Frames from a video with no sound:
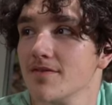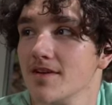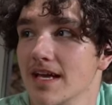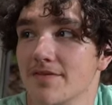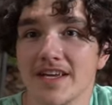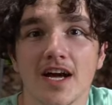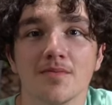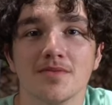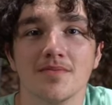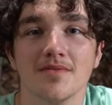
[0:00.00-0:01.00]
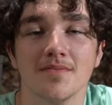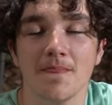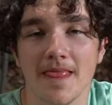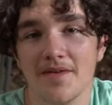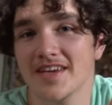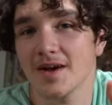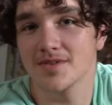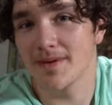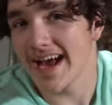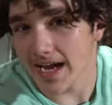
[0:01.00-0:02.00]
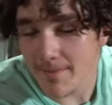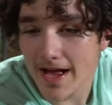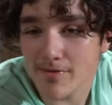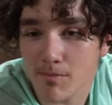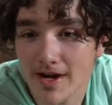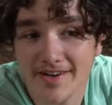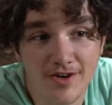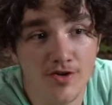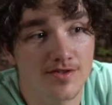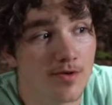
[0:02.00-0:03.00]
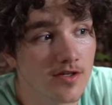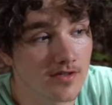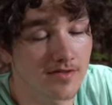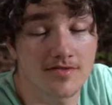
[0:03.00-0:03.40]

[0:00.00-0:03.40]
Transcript: If, if when I comes, came back every time, if he comes back, back I'm gonna have a Braden growth spurt.